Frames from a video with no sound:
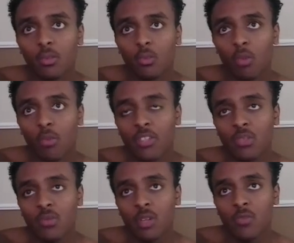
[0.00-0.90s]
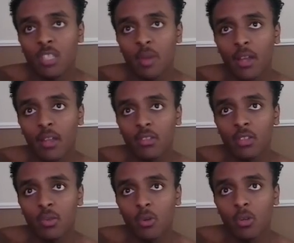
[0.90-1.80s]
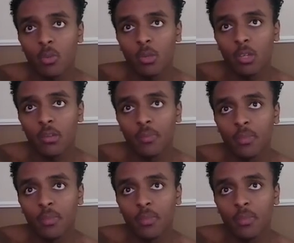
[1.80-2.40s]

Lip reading: we've actually retraced back into the order block